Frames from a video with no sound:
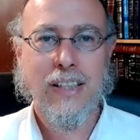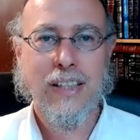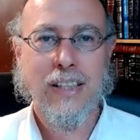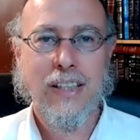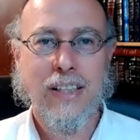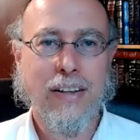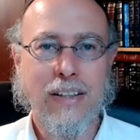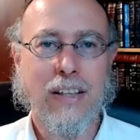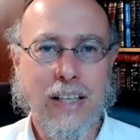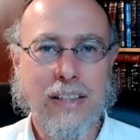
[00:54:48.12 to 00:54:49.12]
I
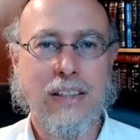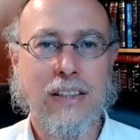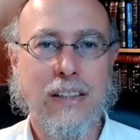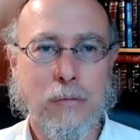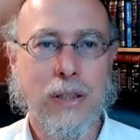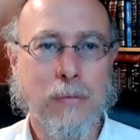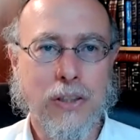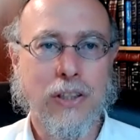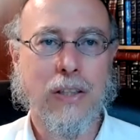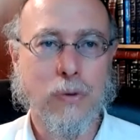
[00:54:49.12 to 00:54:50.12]
think that that's pretty
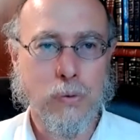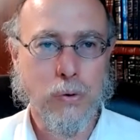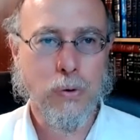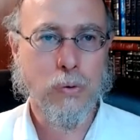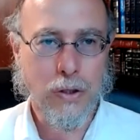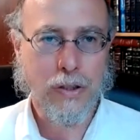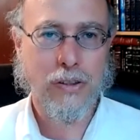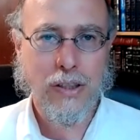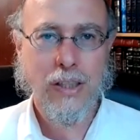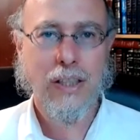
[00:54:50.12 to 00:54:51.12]
much how the rule works.